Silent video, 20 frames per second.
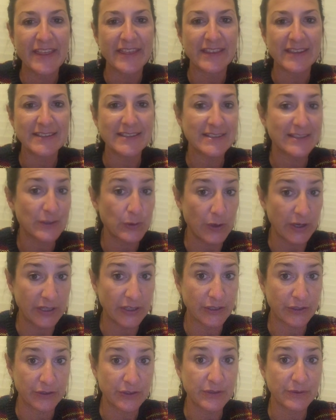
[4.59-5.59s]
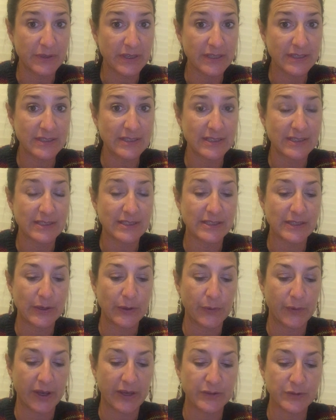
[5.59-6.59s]
This is quite new to us,
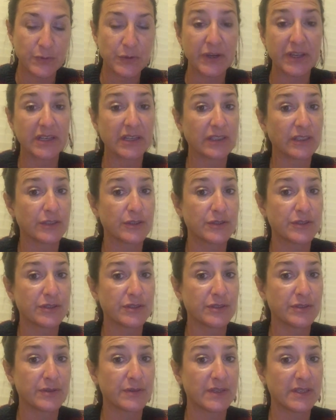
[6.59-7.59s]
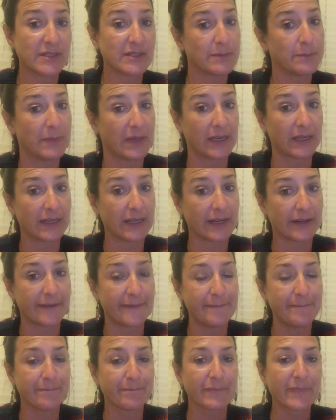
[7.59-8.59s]
so as we're getting used to this
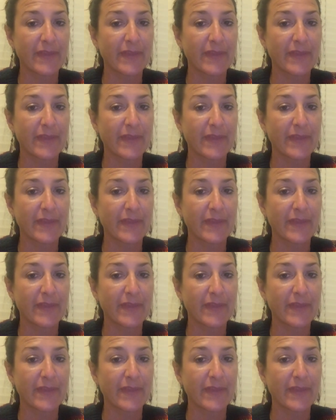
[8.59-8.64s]
media,